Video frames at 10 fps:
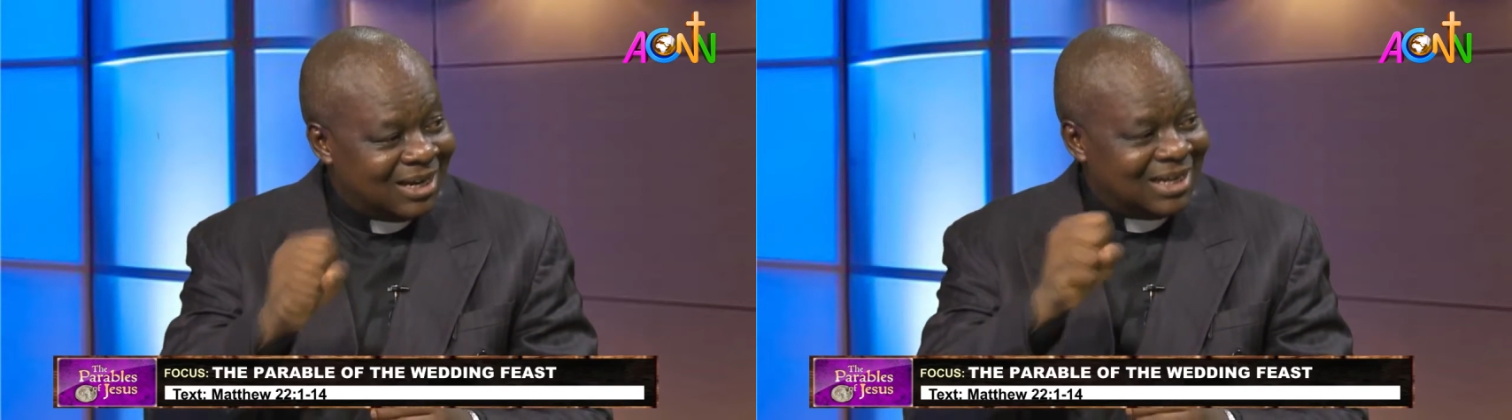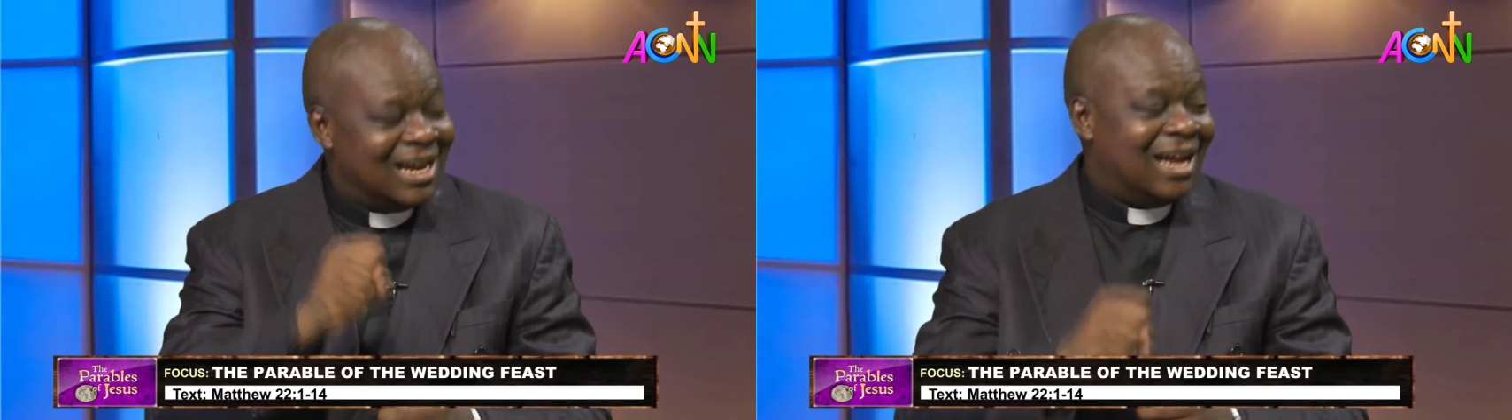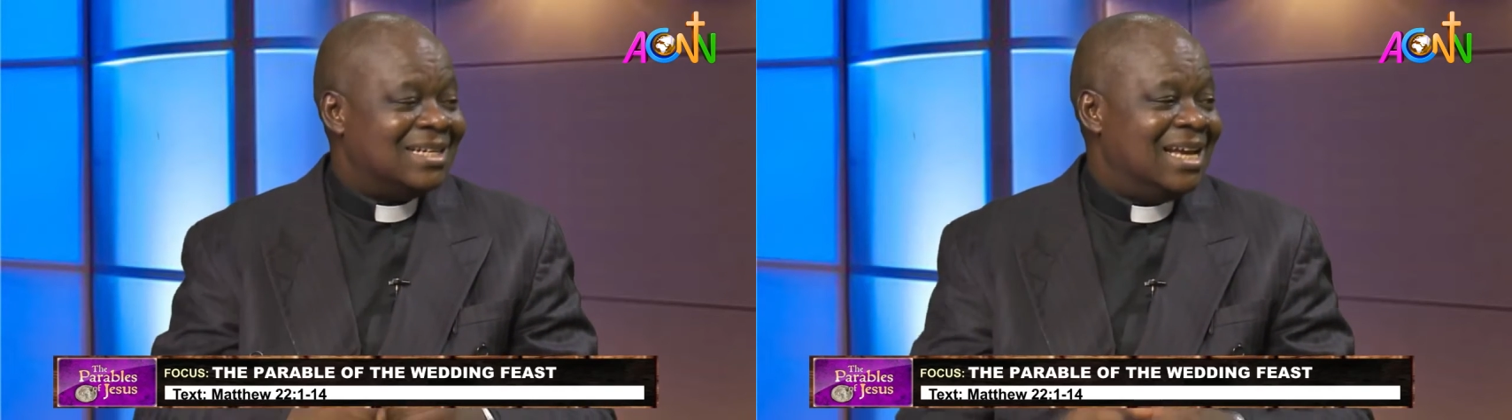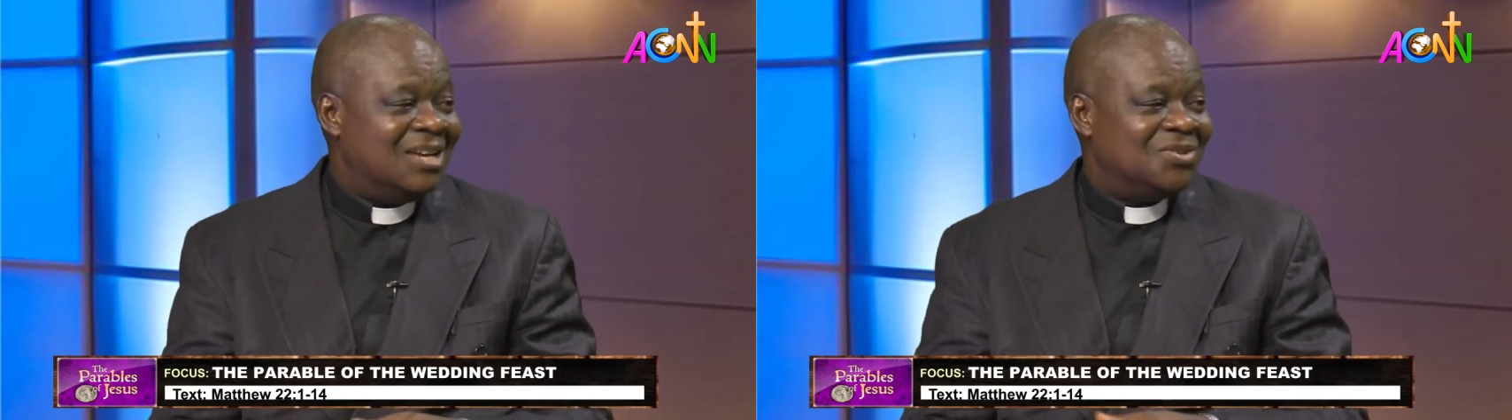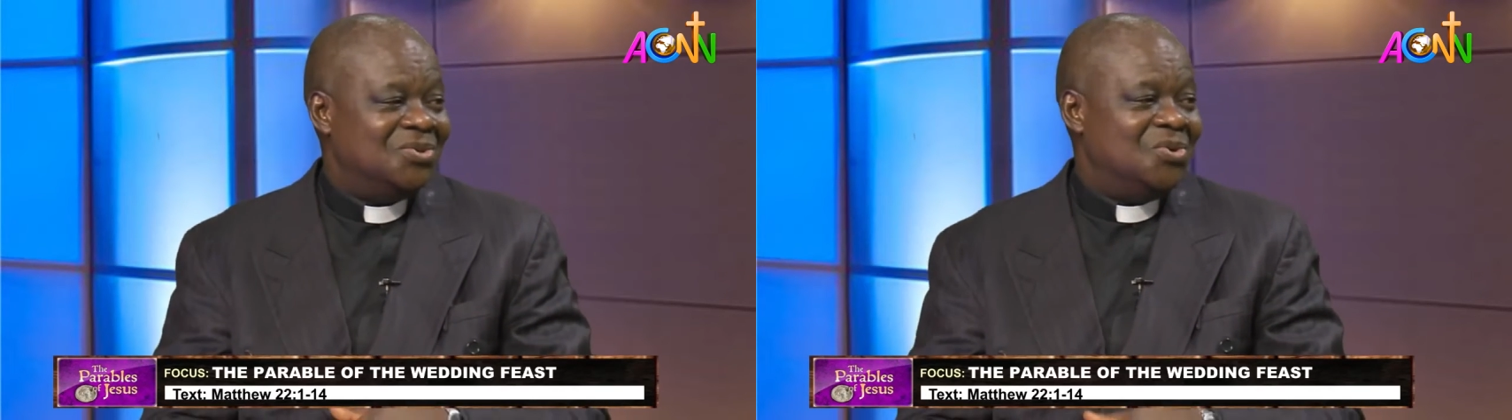as it
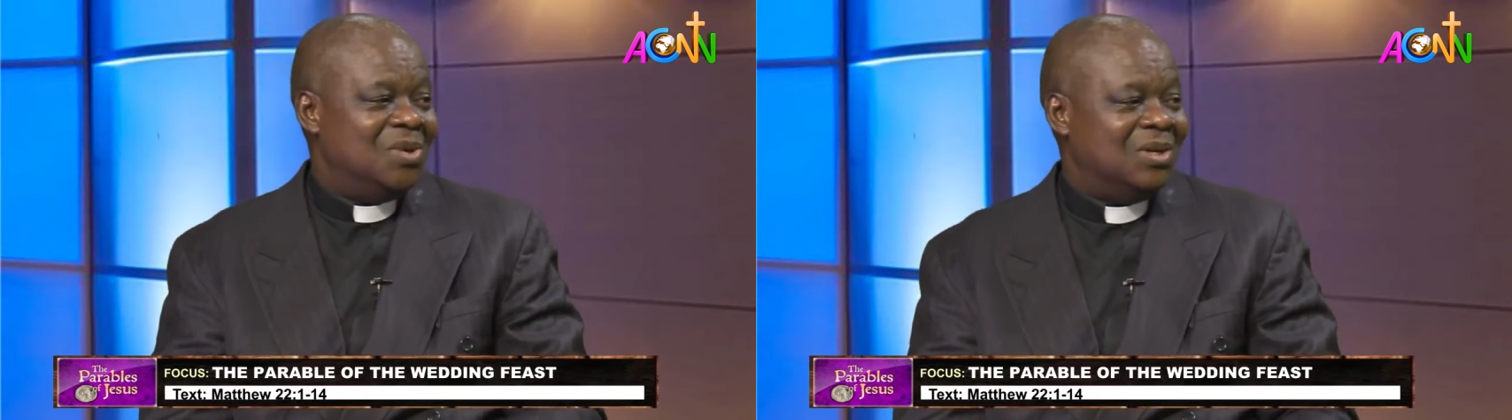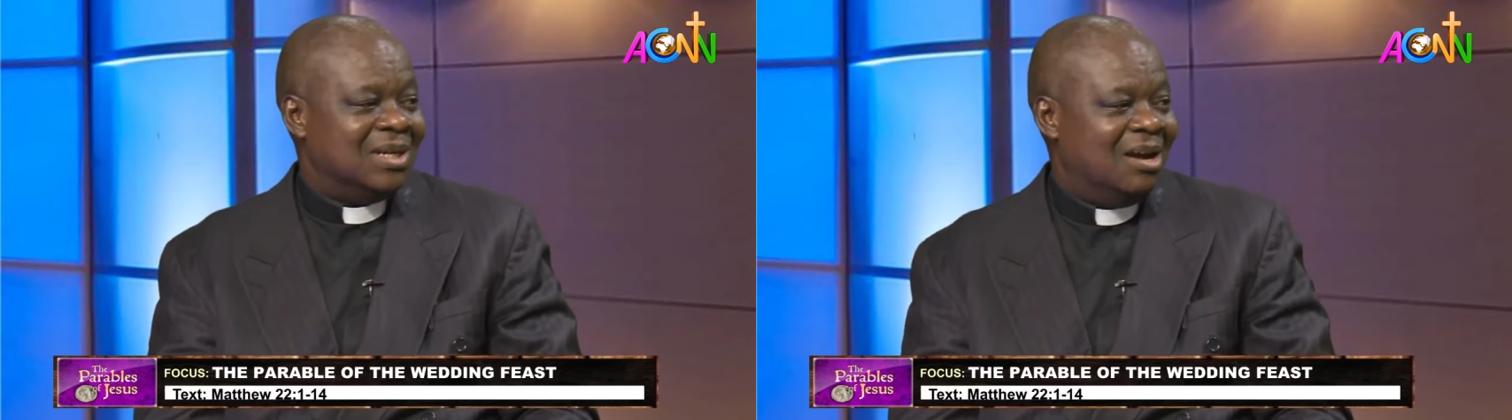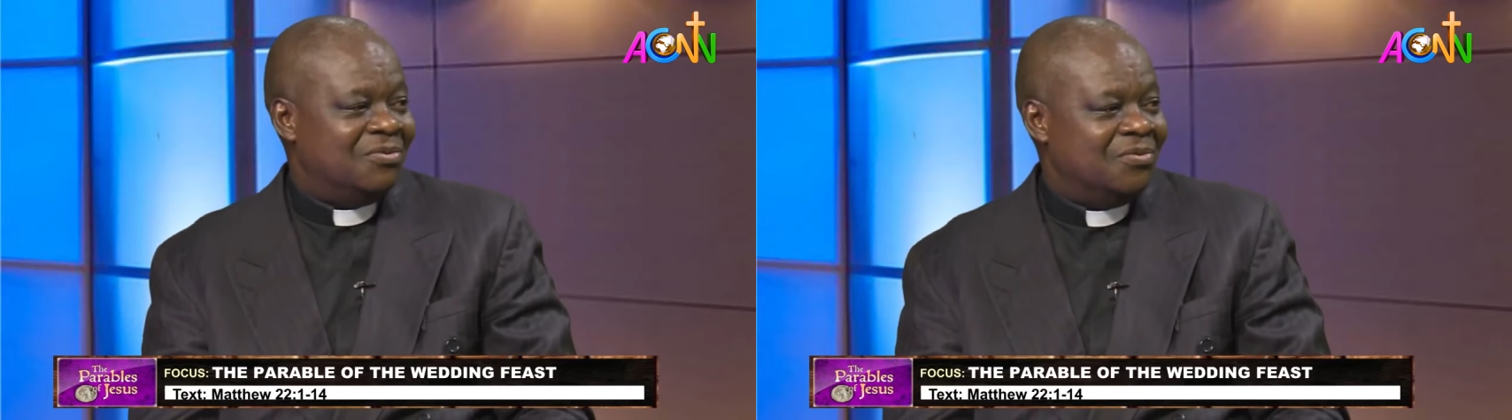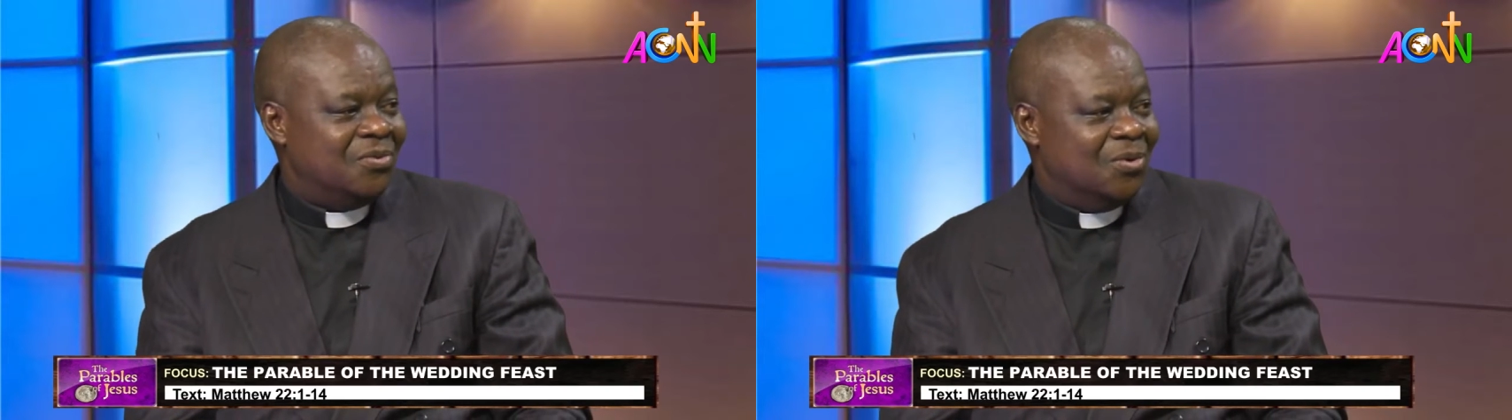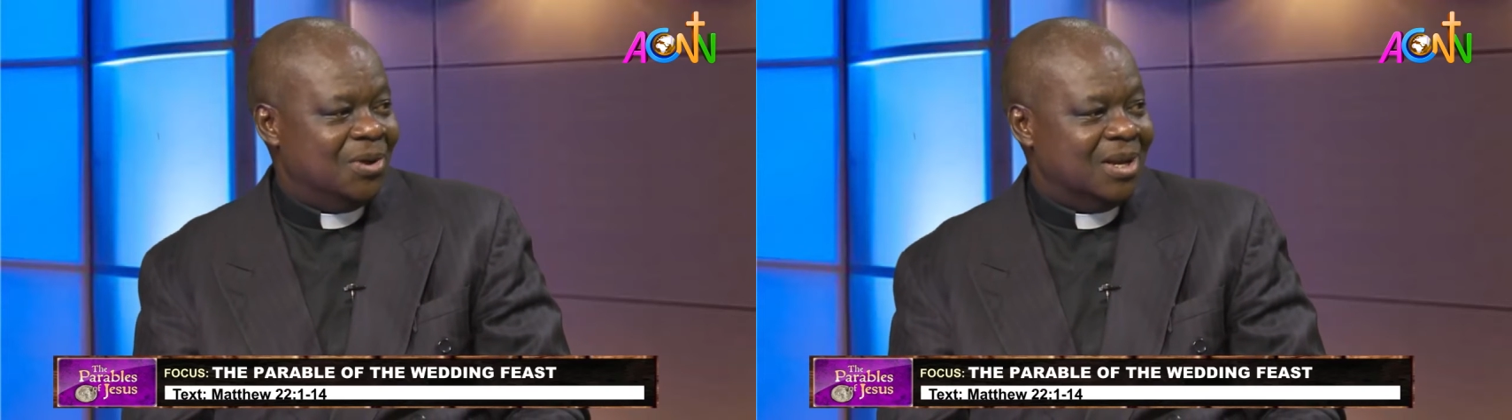has to do with it after
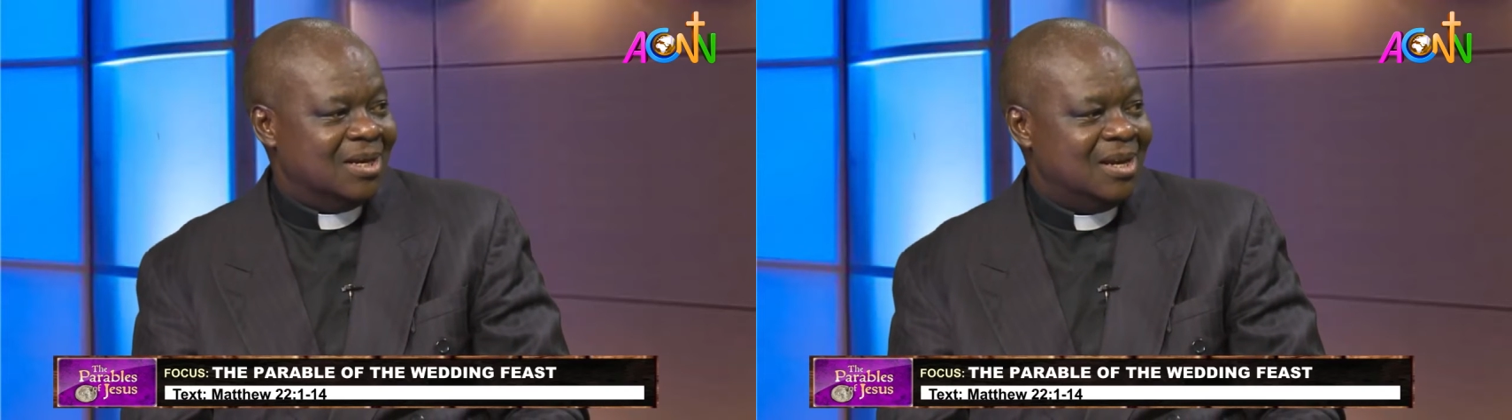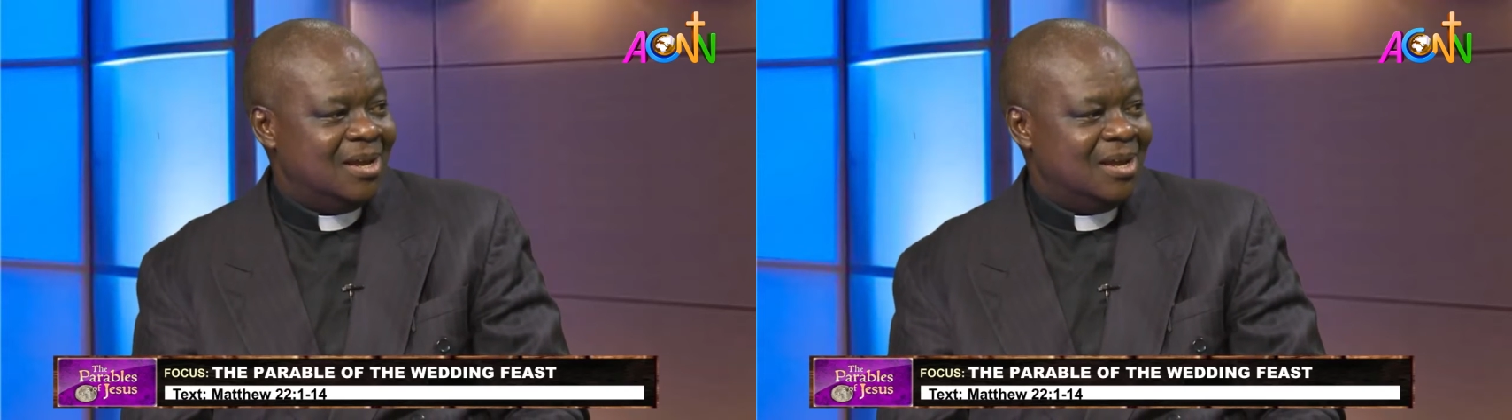following.